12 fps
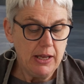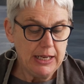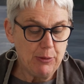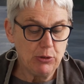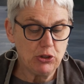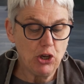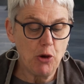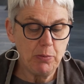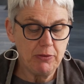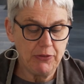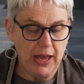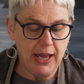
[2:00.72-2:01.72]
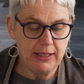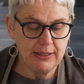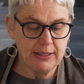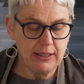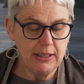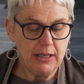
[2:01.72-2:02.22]
Now on top of
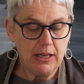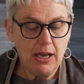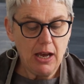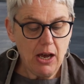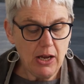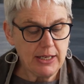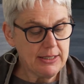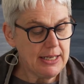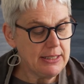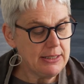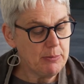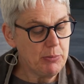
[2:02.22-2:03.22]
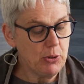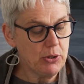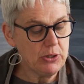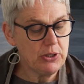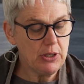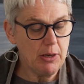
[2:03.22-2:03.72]
that, I tend to
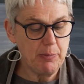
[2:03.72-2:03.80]
put a